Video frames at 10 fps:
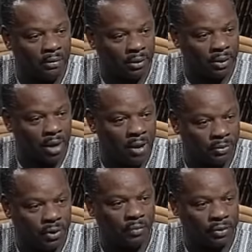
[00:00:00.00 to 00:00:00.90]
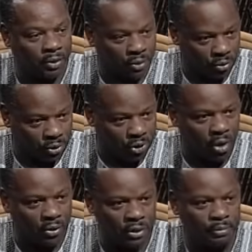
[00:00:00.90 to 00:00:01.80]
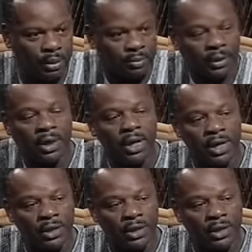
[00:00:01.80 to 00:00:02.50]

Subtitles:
observers who saw these people. Mm-hmm.